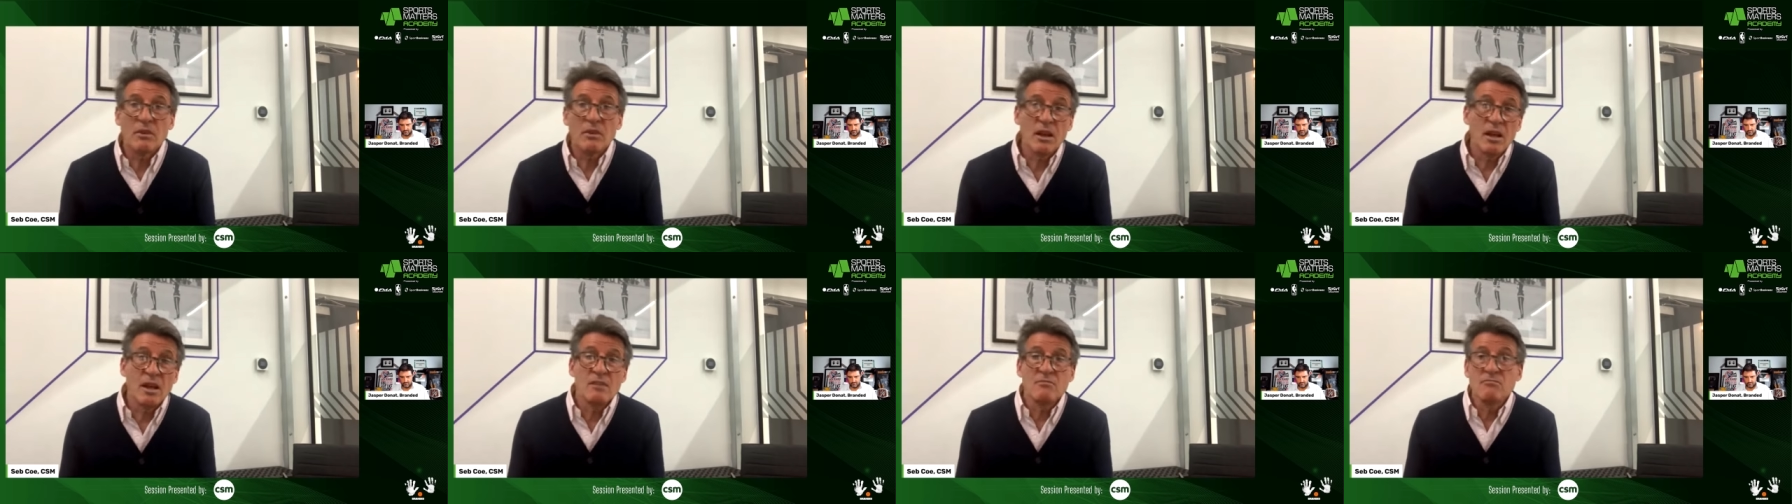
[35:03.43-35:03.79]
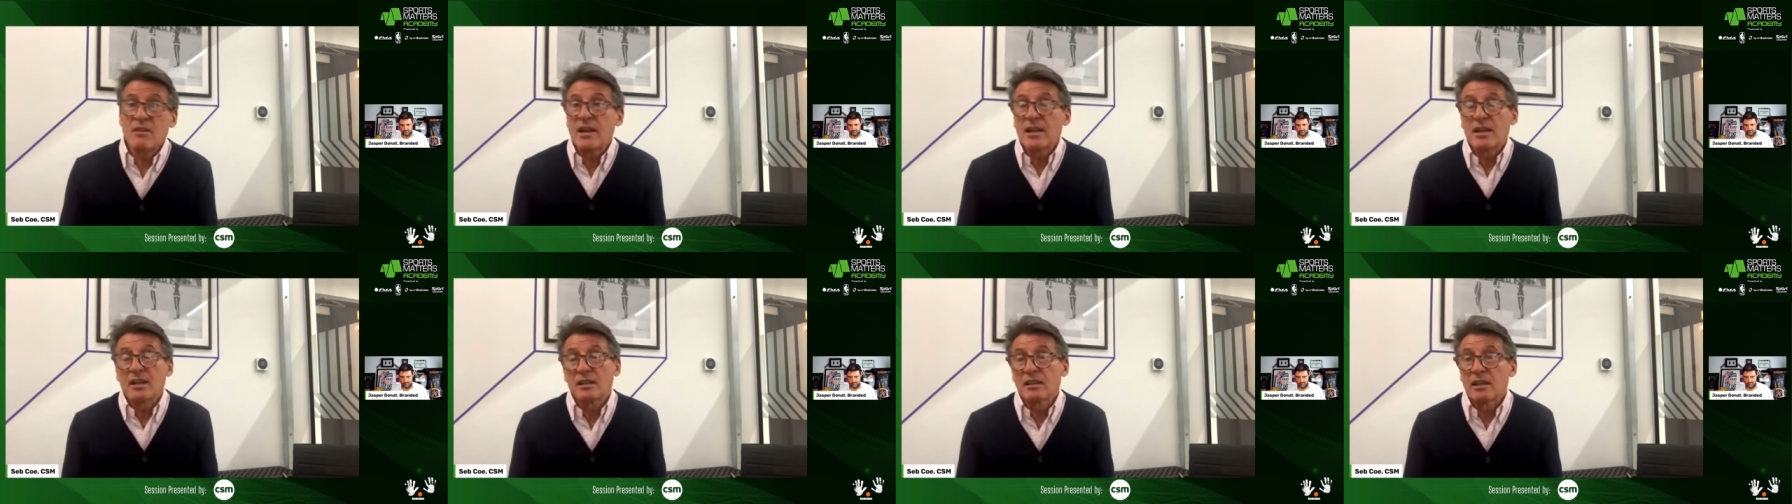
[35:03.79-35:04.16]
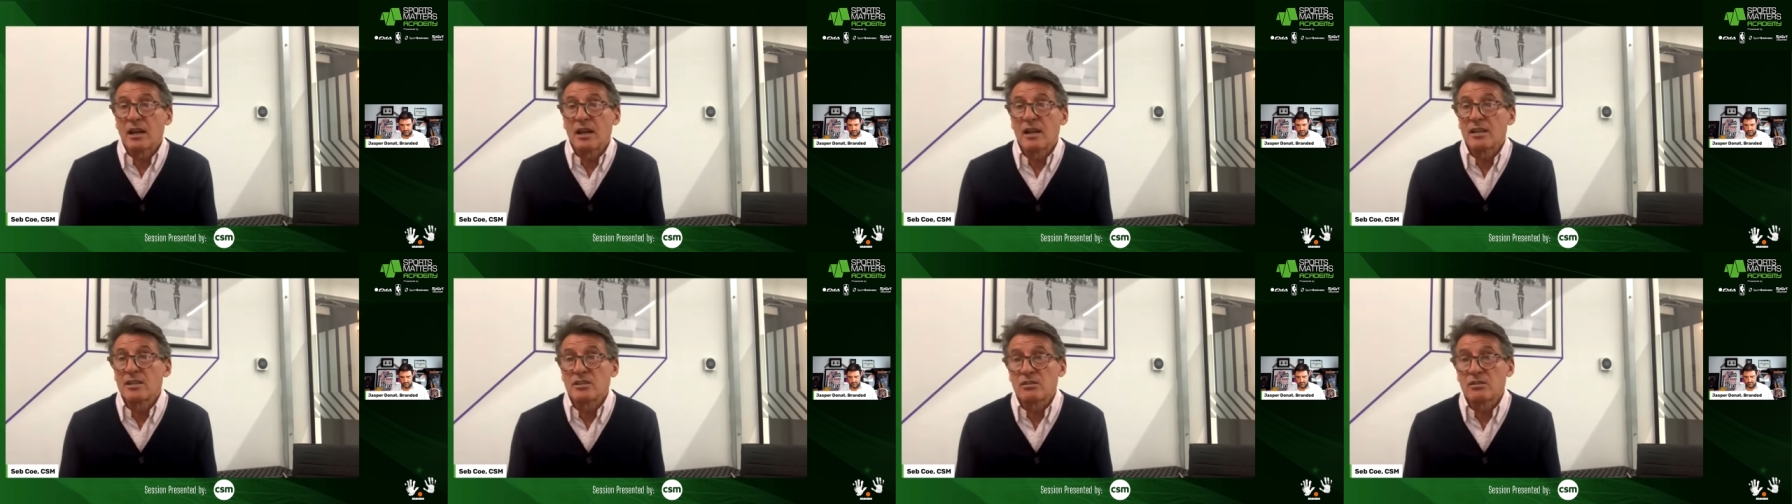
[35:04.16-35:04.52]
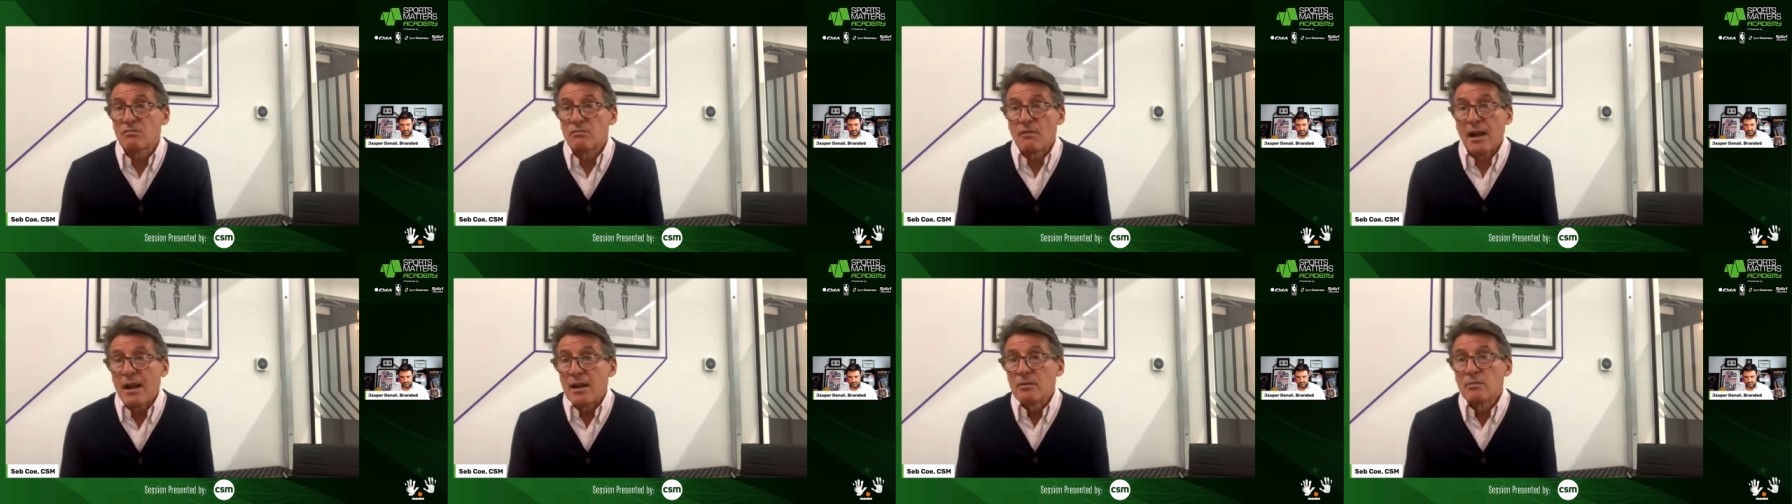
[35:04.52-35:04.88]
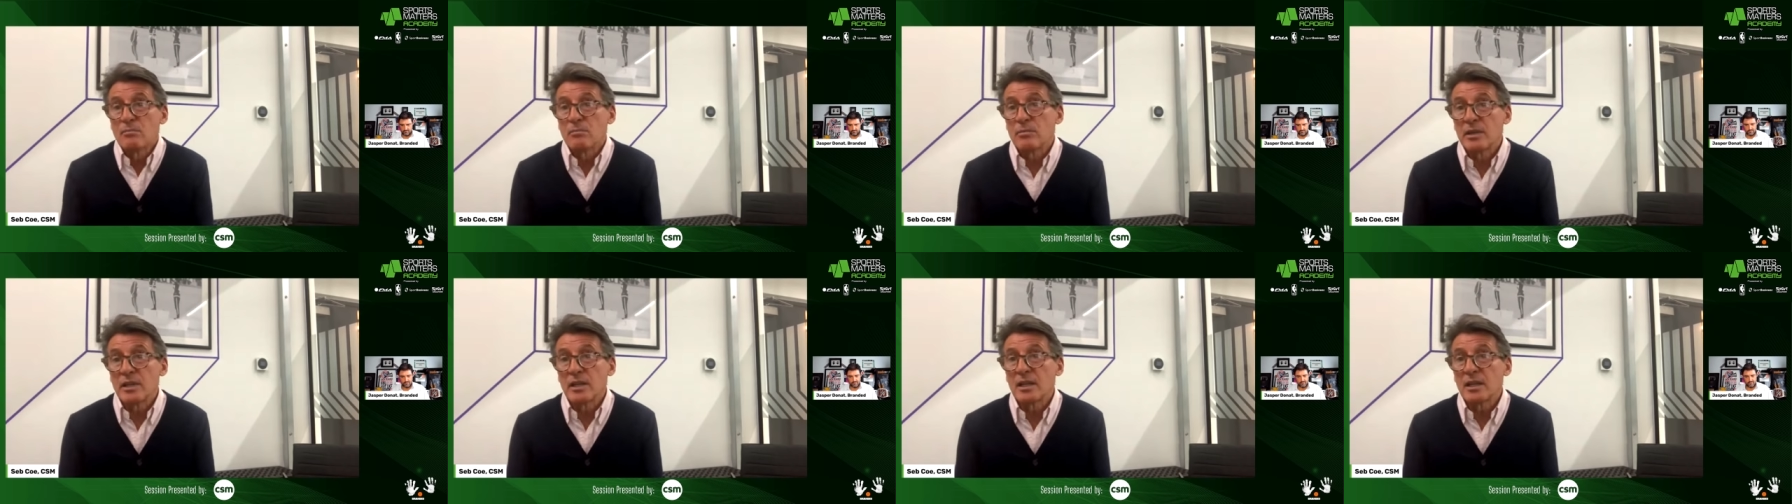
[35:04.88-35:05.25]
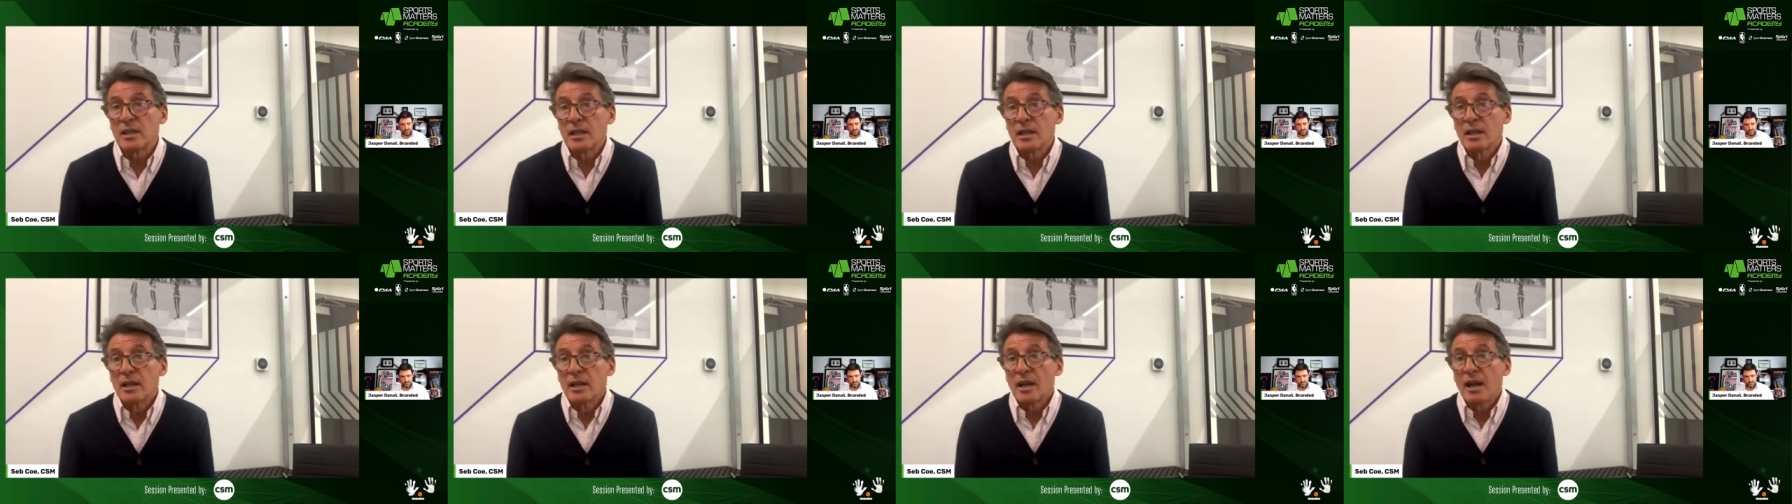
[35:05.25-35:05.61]
I recognized around
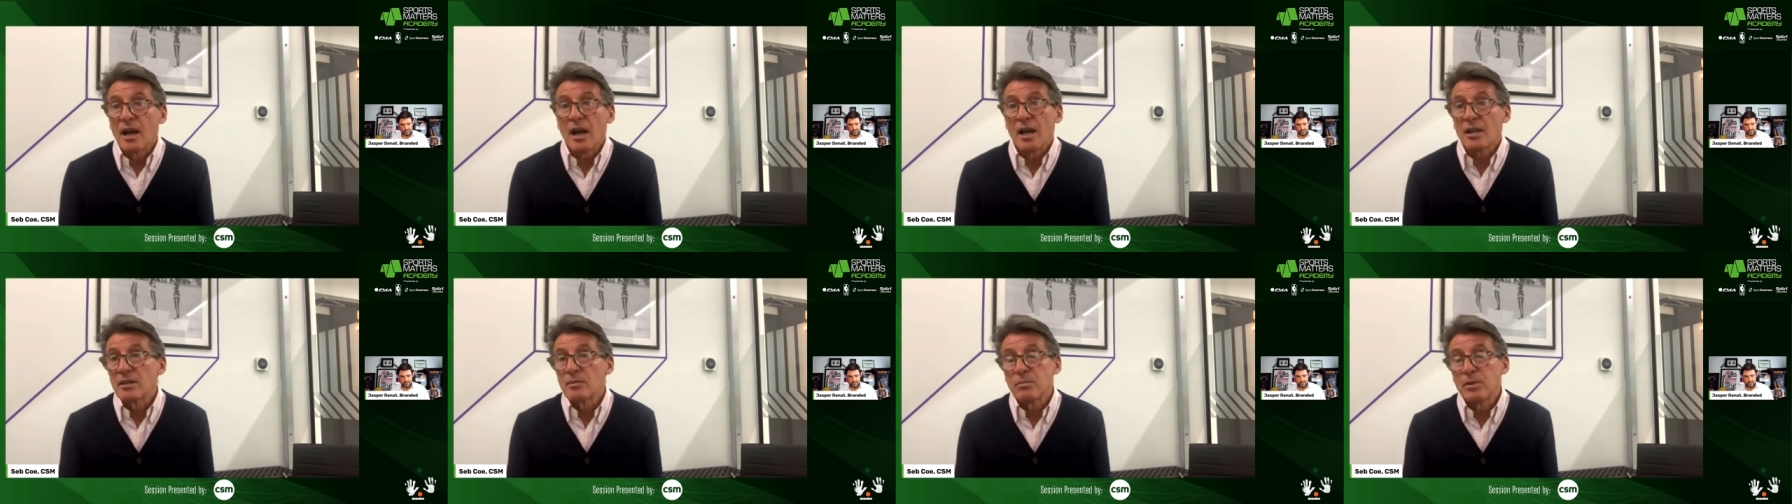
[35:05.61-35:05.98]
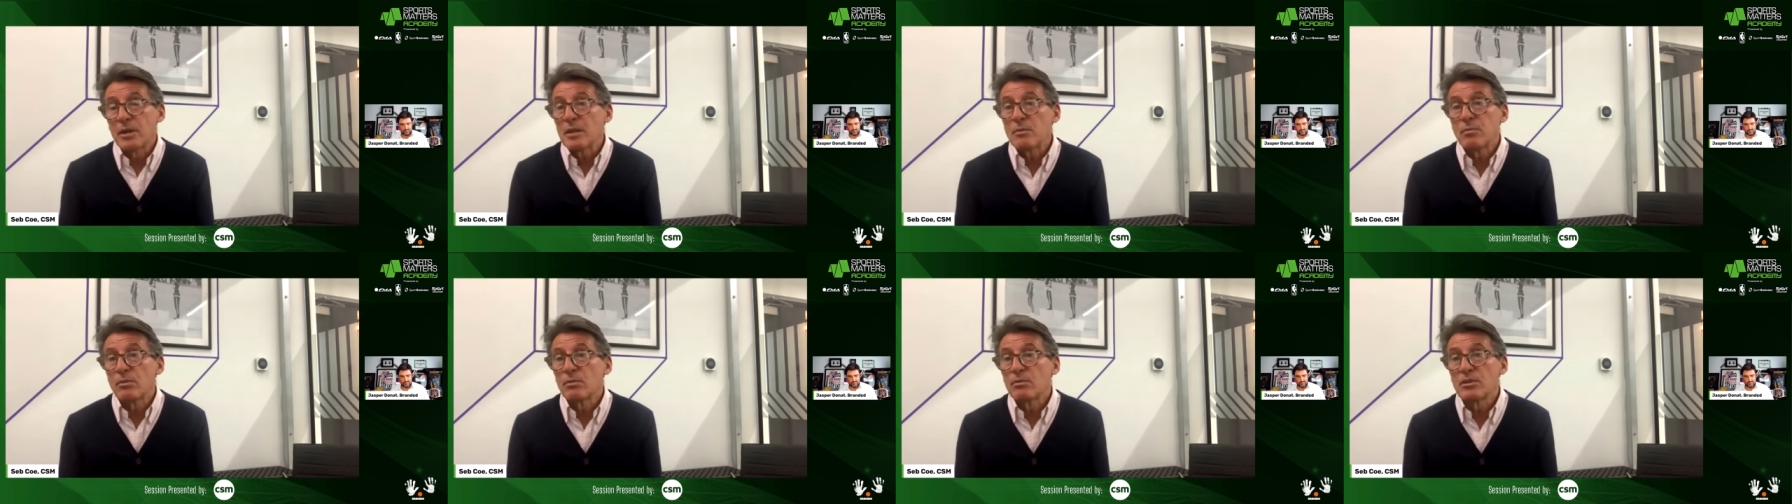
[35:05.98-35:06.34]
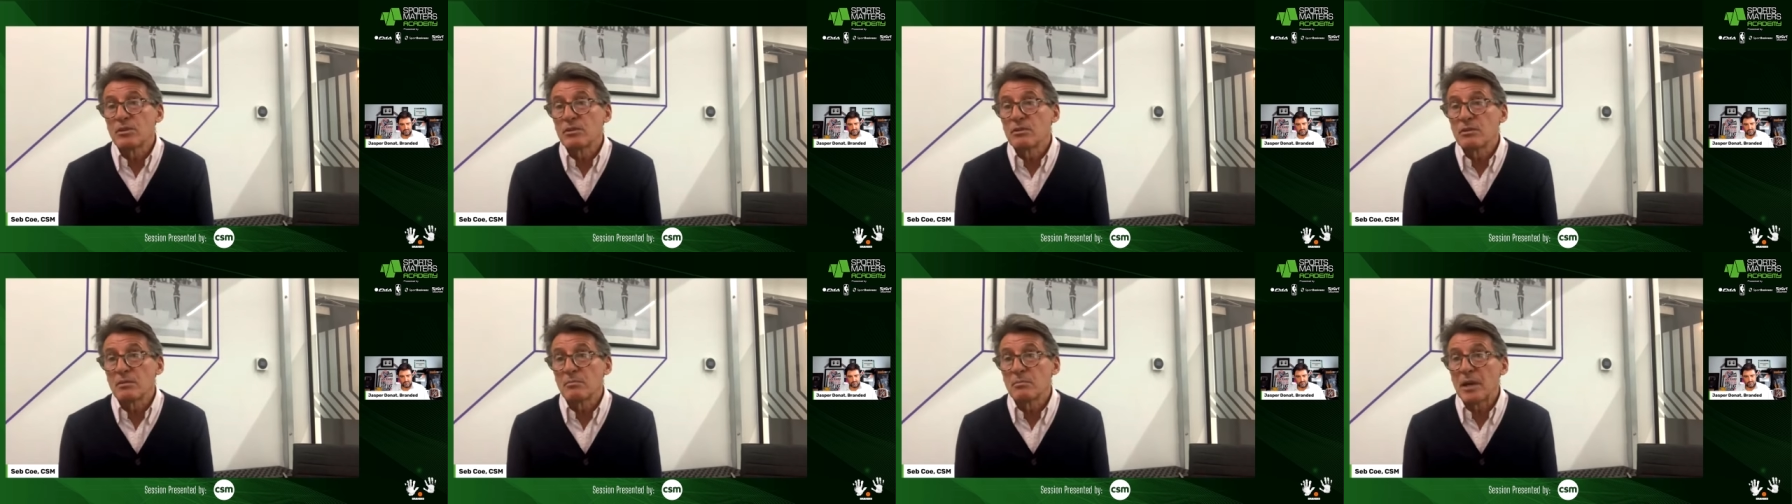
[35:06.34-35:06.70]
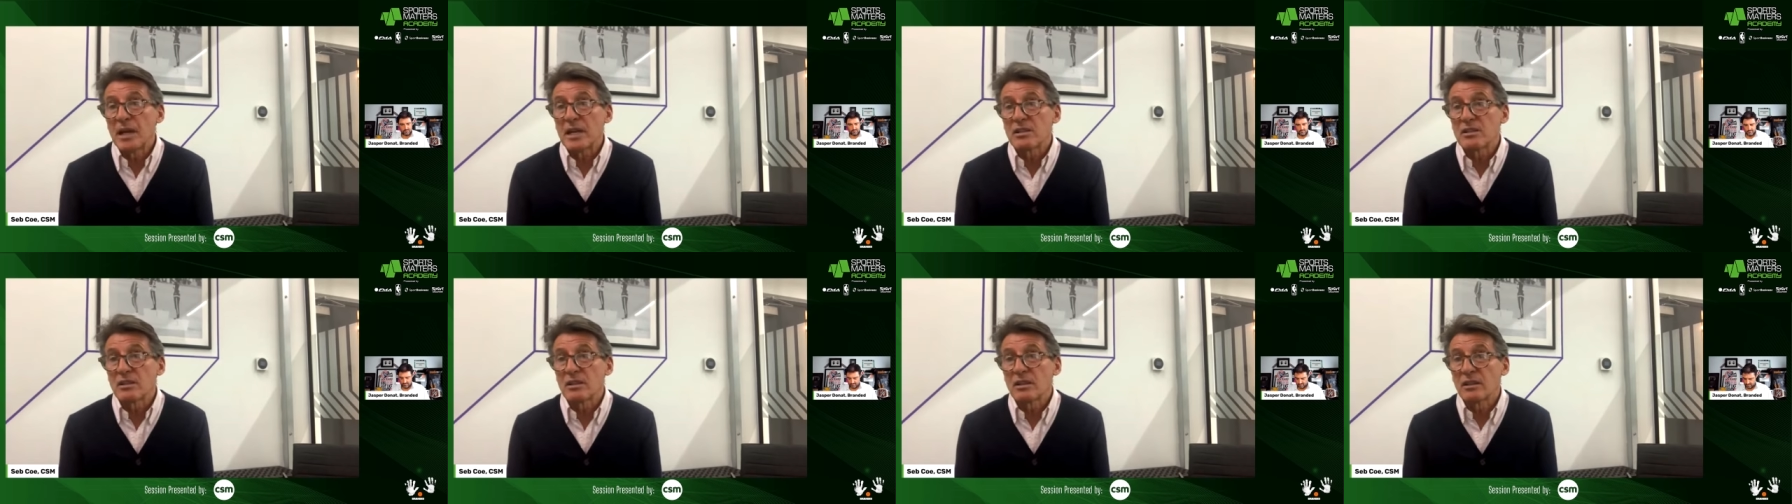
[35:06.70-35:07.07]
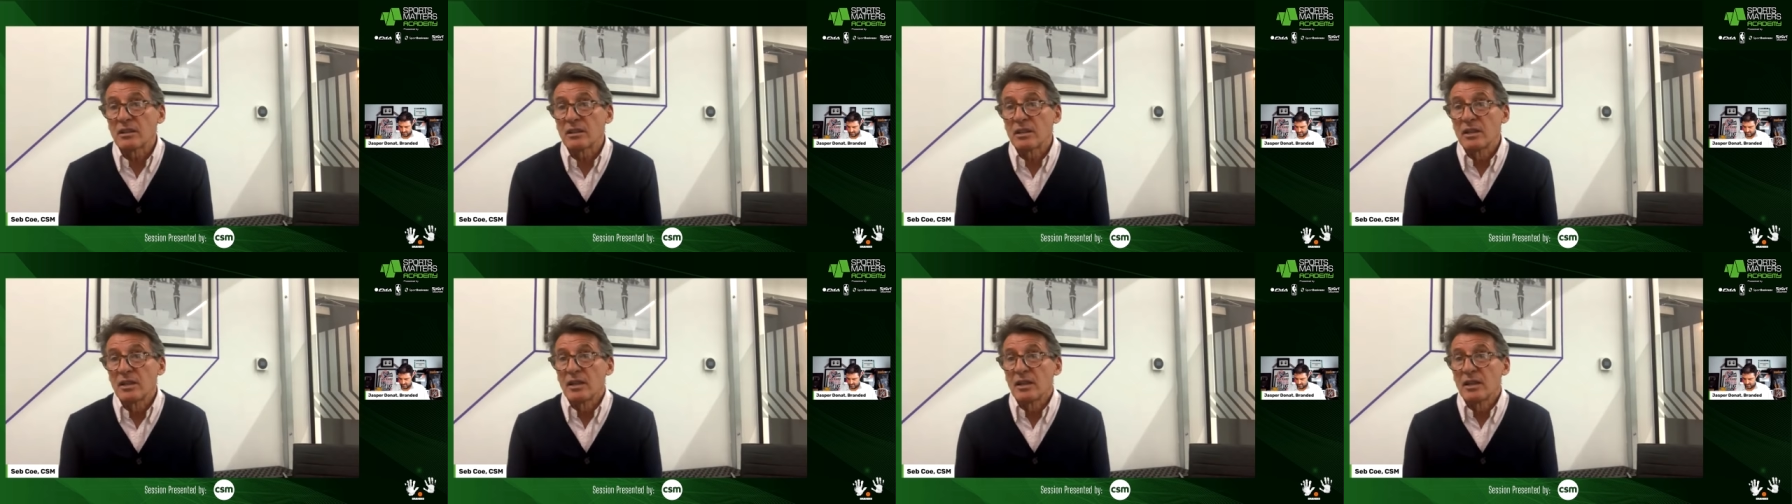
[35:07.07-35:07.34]
me other people were doing better.